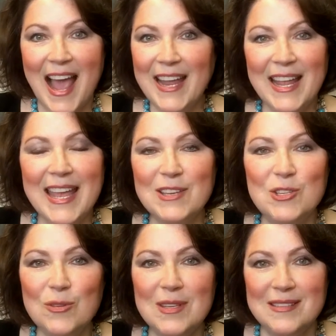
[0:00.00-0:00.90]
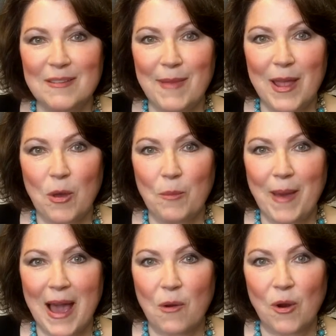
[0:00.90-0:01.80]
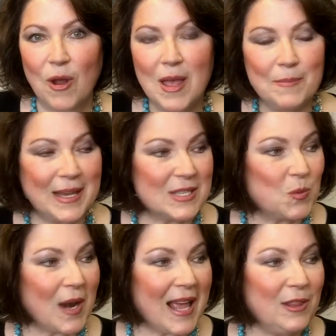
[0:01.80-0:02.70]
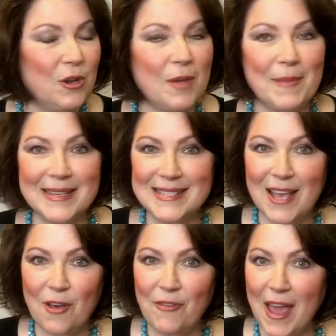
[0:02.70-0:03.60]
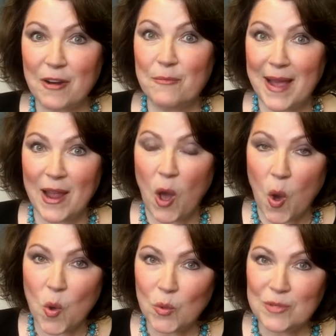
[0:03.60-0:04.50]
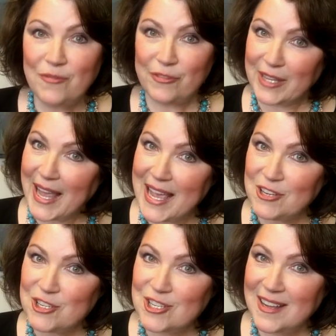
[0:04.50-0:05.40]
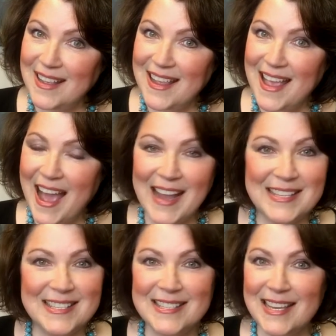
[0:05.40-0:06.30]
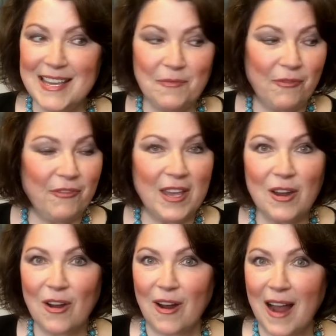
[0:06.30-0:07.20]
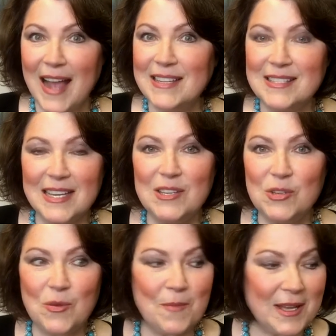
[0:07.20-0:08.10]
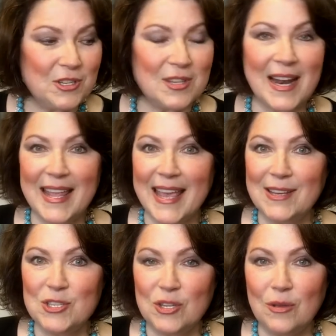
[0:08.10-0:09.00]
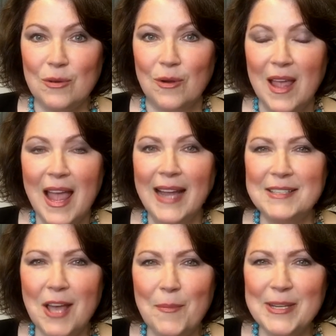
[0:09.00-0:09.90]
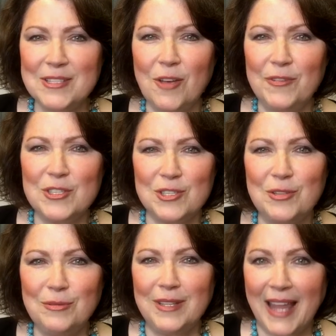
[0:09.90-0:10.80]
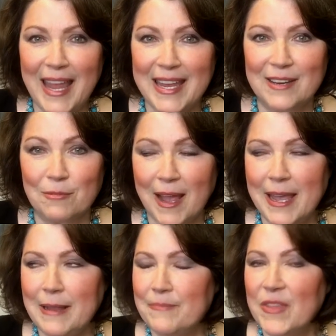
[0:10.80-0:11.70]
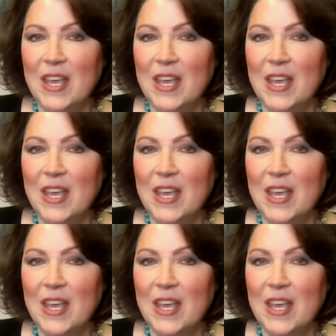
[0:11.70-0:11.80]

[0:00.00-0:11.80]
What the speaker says: I can't do this in my own power, because when I look at myself out of my own flesh, I see fear. I see too much that I can't do. I tell myself it's too late, right?